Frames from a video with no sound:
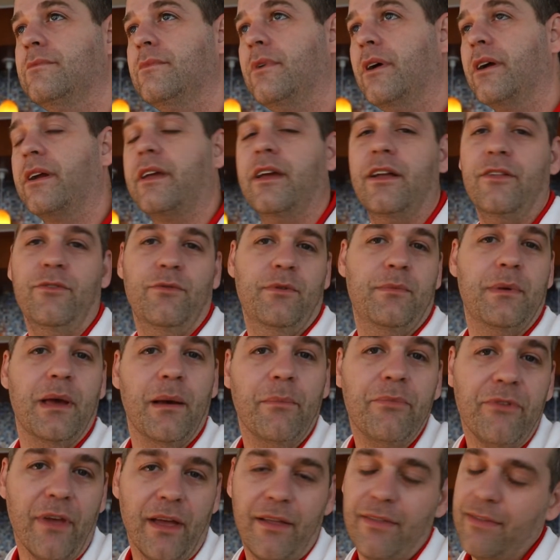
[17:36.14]
Our kids would be
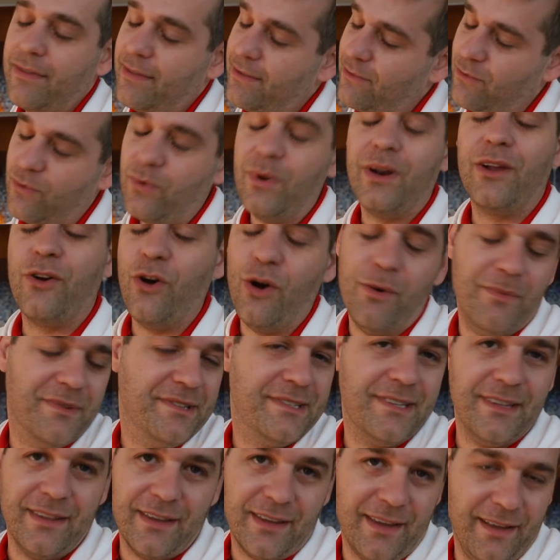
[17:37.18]
upset. We want to go home
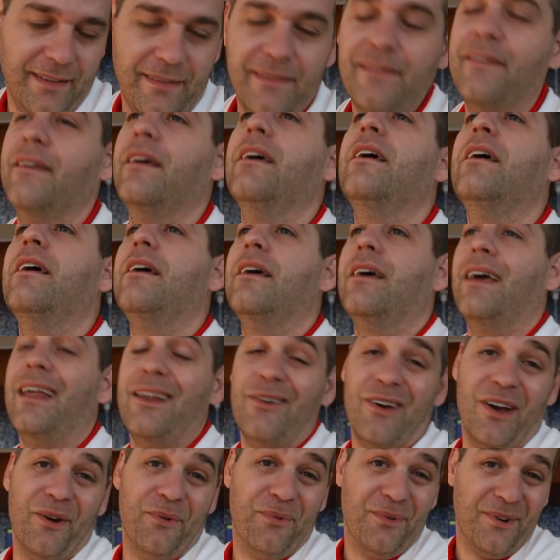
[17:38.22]
and see the kids.
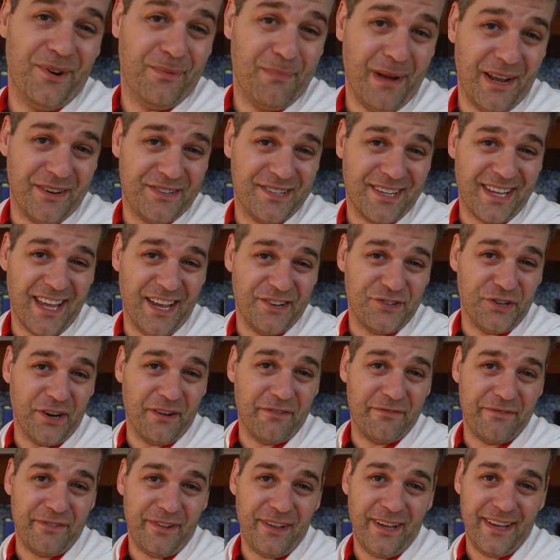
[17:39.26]
Anyway, we're about to catch
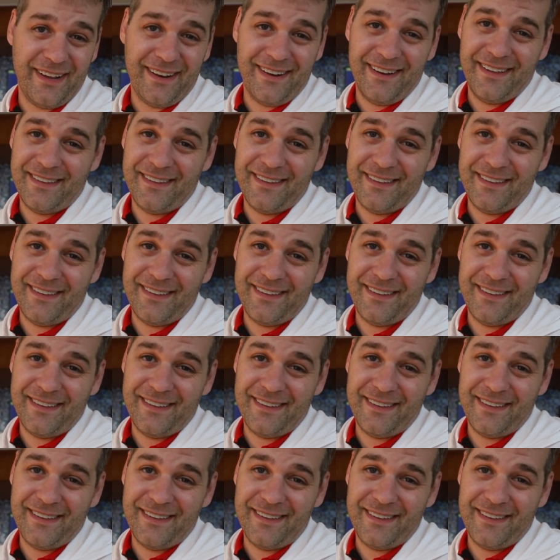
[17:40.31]
our flight.